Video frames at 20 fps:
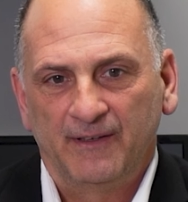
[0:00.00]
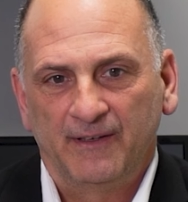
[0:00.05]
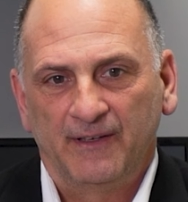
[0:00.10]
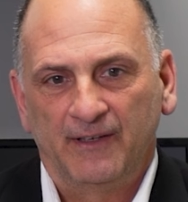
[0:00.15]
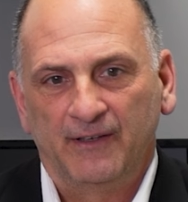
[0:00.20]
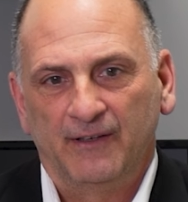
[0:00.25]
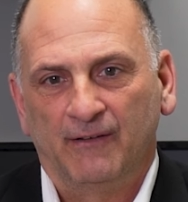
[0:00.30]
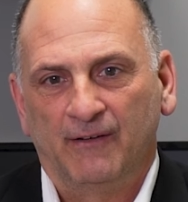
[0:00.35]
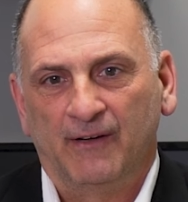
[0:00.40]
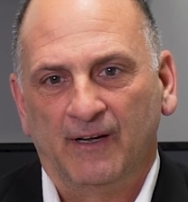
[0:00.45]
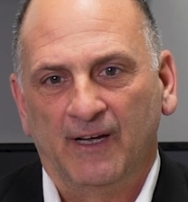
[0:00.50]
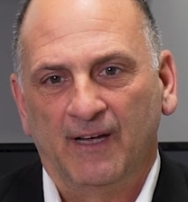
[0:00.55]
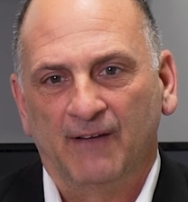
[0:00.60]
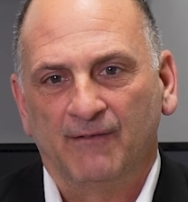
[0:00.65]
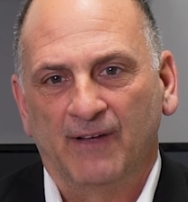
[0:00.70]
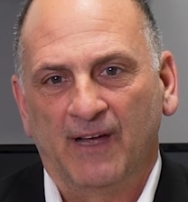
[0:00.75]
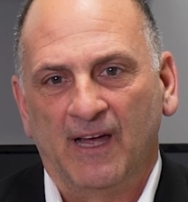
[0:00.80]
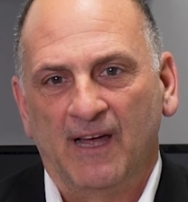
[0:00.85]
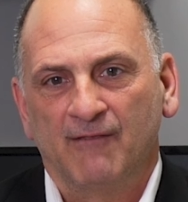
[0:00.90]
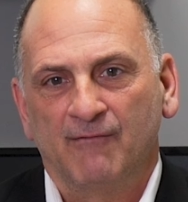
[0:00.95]
you know,
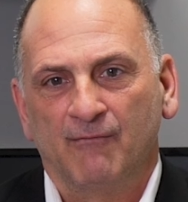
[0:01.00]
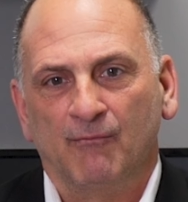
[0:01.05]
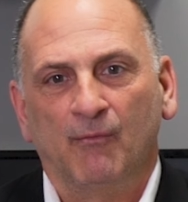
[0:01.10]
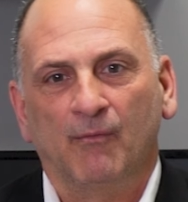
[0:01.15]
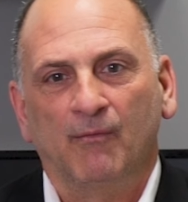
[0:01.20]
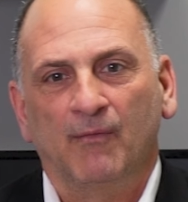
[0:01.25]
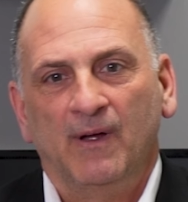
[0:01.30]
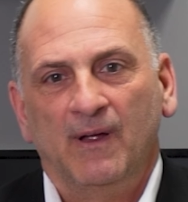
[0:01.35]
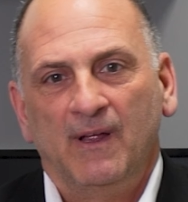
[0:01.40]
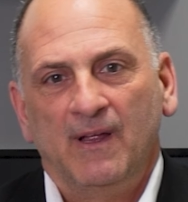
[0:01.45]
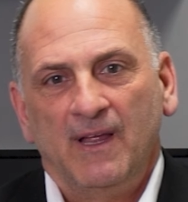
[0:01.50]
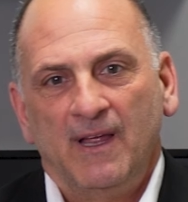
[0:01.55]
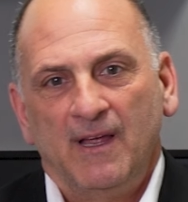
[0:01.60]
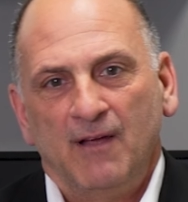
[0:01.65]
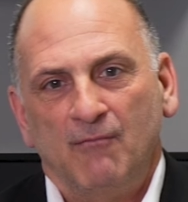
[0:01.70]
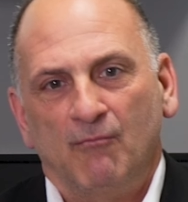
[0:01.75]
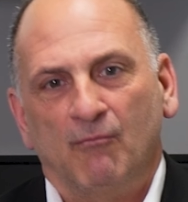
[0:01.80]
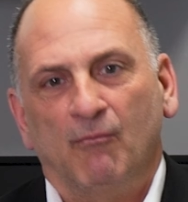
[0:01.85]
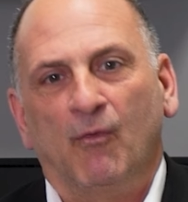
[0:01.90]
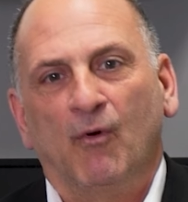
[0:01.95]
have have
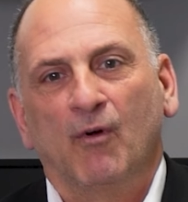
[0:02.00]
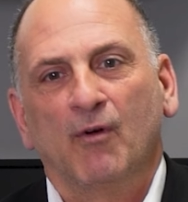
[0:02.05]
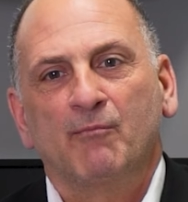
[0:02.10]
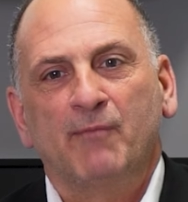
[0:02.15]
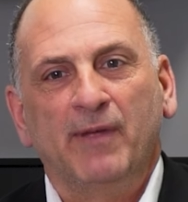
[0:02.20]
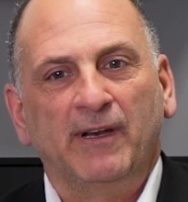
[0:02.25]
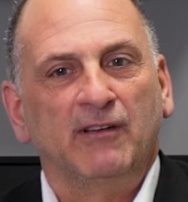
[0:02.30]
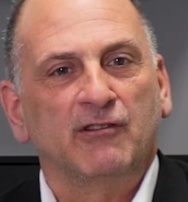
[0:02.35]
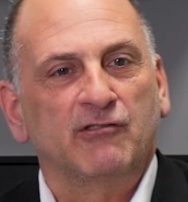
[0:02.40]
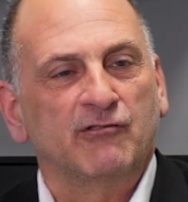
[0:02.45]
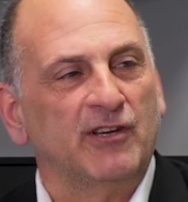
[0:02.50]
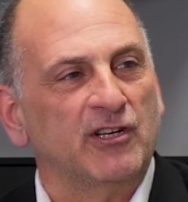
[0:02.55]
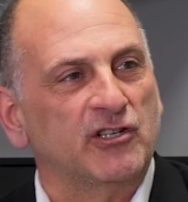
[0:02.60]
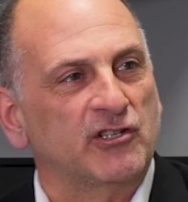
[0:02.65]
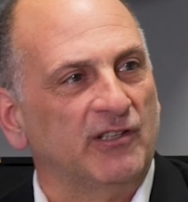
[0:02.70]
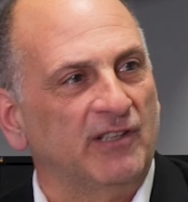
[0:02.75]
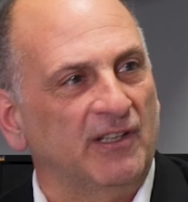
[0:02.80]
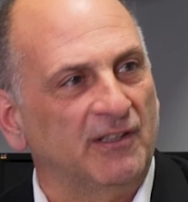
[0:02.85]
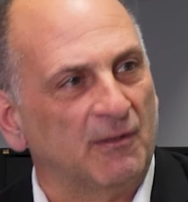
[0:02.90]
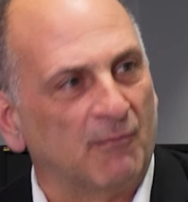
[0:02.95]
more
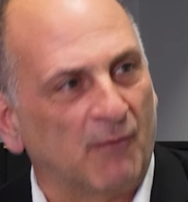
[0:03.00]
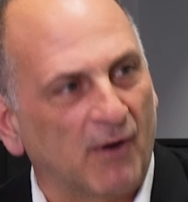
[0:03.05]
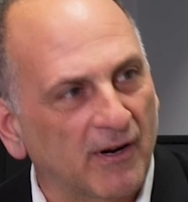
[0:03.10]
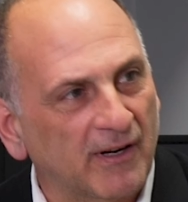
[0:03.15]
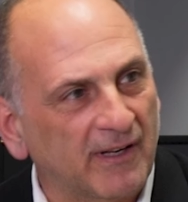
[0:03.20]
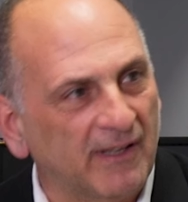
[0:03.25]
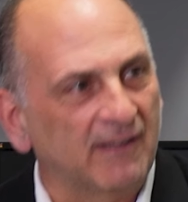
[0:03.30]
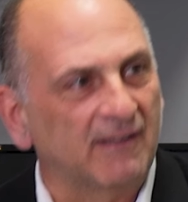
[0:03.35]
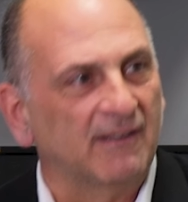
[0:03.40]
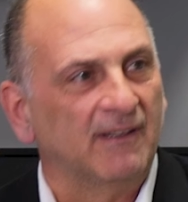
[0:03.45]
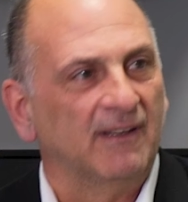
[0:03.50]
penetration in the market,